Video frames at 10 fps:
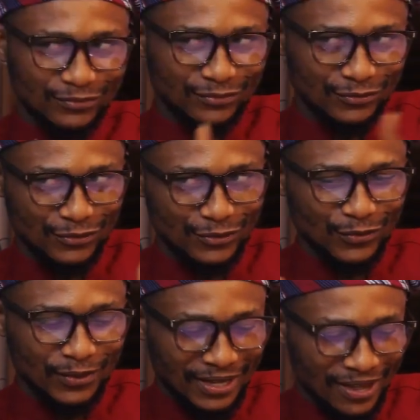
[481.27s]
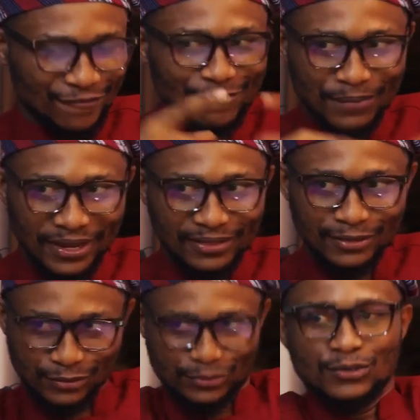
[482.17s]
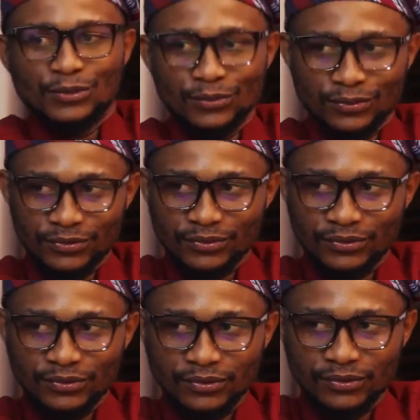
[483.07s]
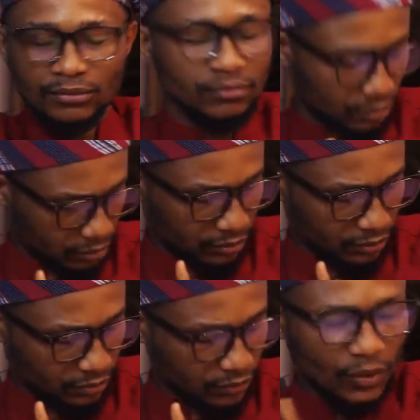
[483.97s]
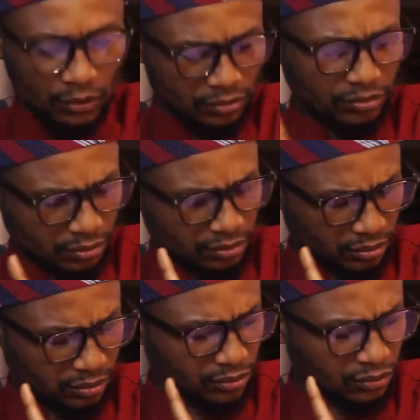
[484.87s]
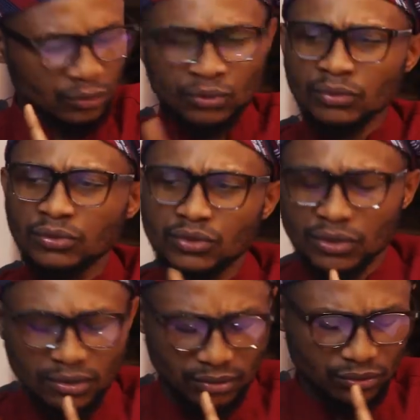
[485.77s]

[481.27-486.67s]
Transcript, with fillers: I gave you birth. gave birth him. to yes, like three years before we met. No, no, no, sorry.